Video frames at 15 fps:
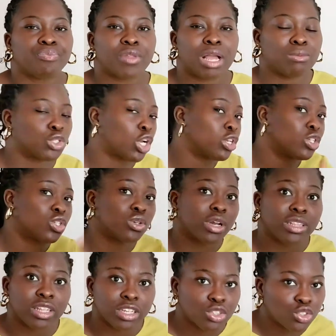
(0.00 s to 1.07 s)
I'm sure you saw
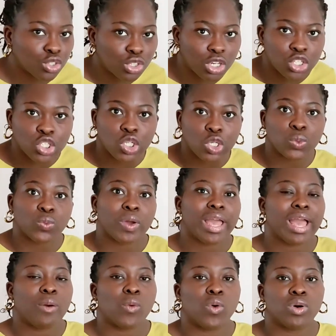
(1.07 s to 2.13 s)
in the introduction where
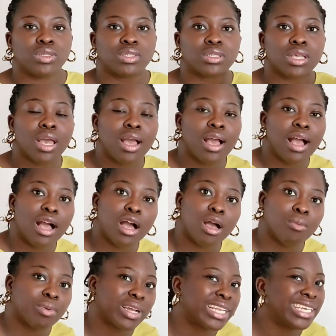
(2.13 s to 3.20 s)
I was
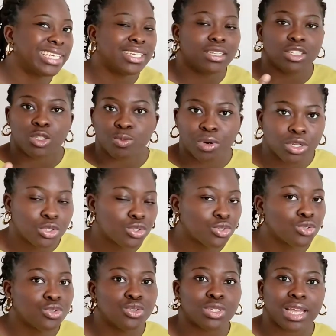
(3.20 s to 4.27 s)
cleaning his
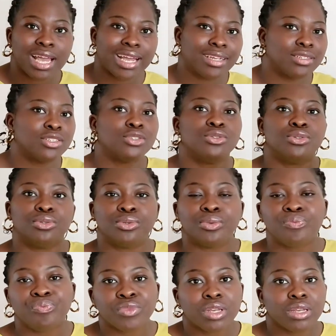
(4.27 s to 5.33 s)
bottles and
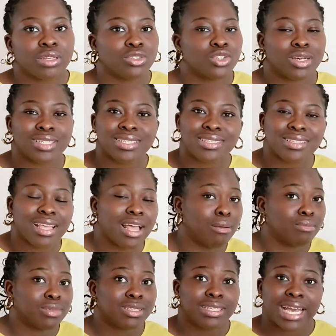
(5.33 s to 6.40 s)
just
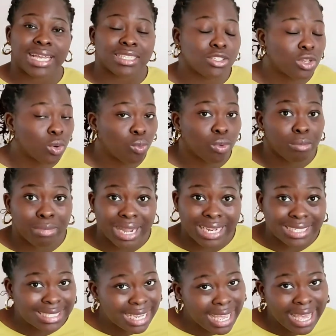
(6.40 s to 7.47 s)
getting on with my
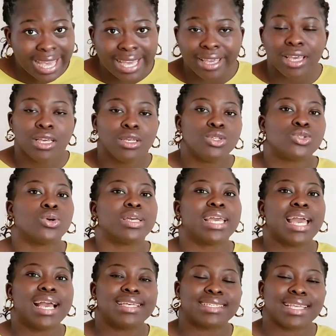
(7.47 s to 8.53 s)
day. So
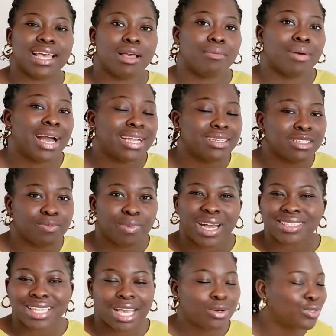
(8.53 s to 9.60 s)
yes, had his
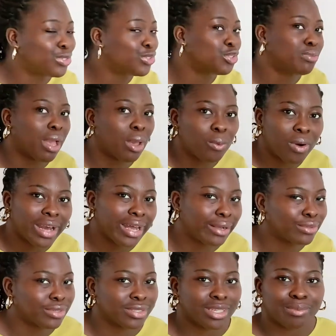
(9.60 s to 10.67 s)
bath. I couldn't do my
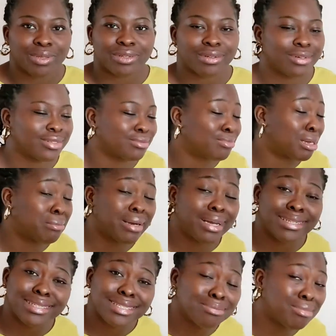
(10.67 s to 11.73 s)
workout today because
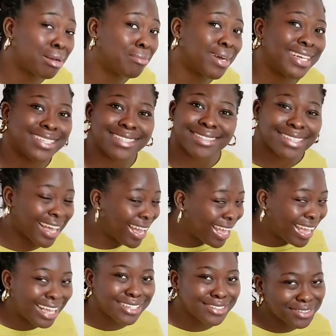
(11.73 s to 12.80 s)
this mama is
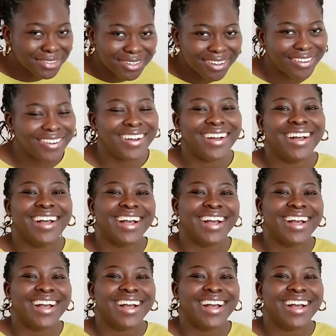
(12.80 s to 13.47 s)
tired, you know.